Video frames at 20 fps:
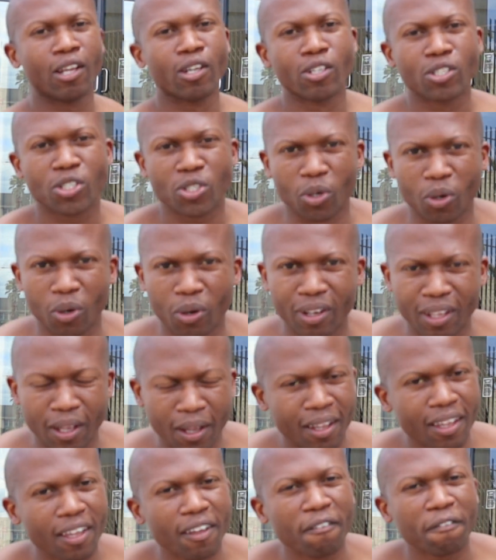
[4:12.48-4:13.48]
so
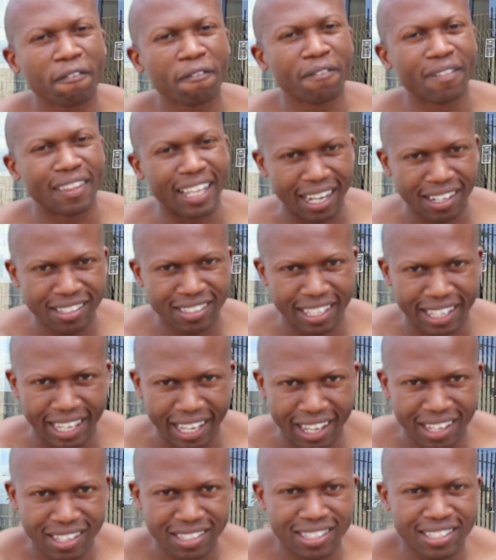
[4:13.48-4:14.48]
if that is the
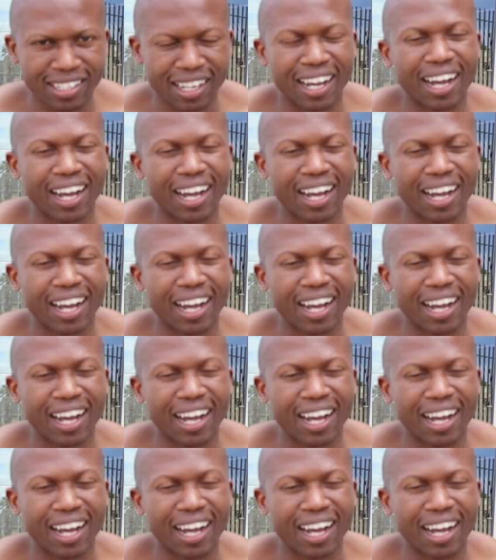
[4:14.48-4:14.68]
case,